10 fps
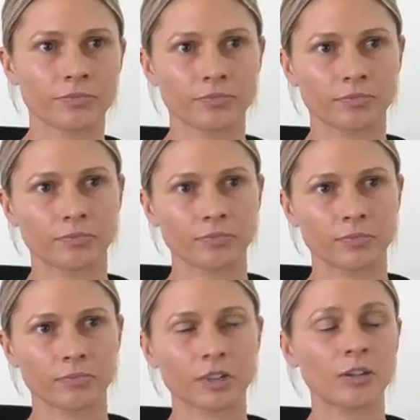fluid
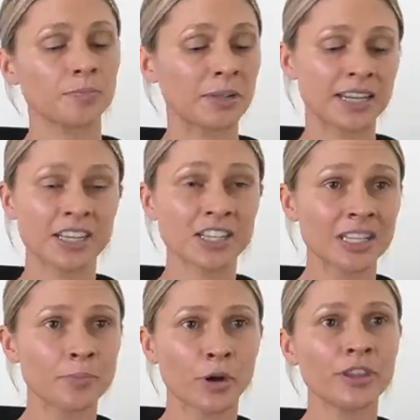intake. Potential.
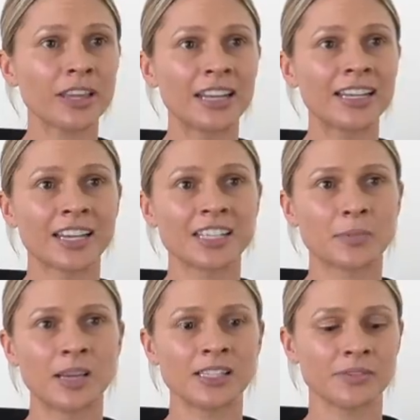Potentially both. And again, it
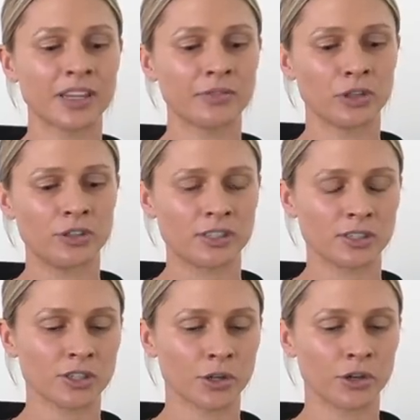depends if they've used
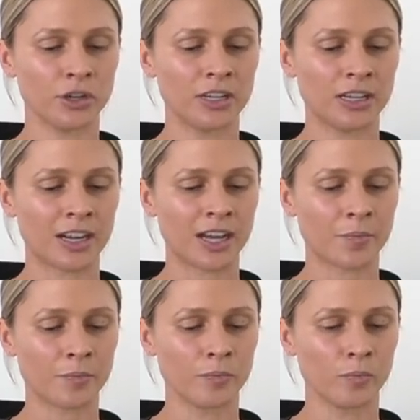it. So
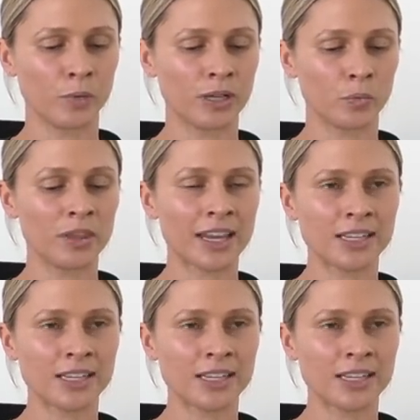um, with, with